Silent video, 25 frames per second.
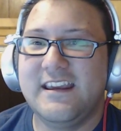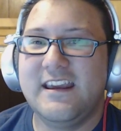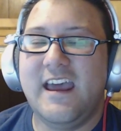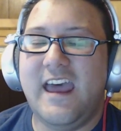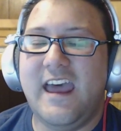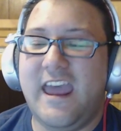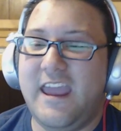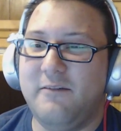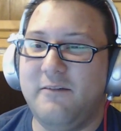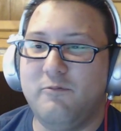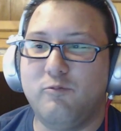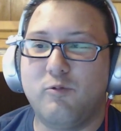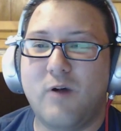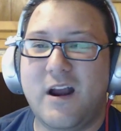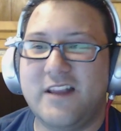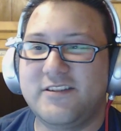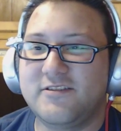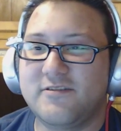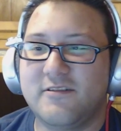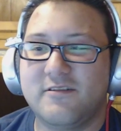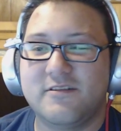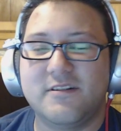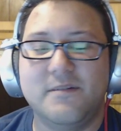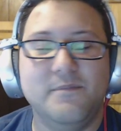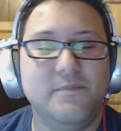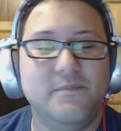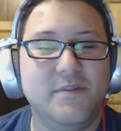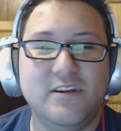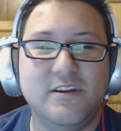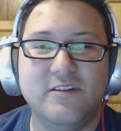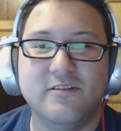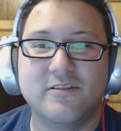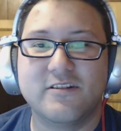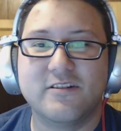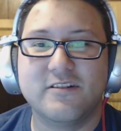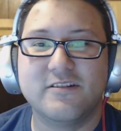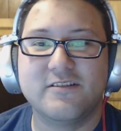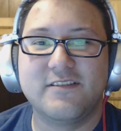a retro
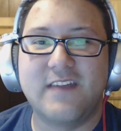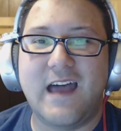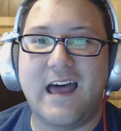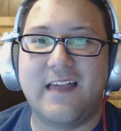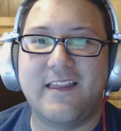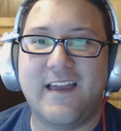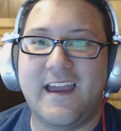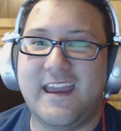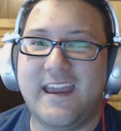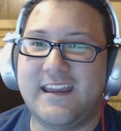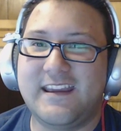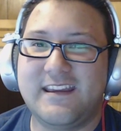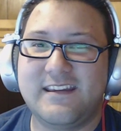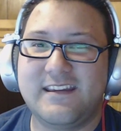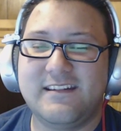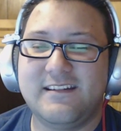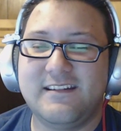computer that like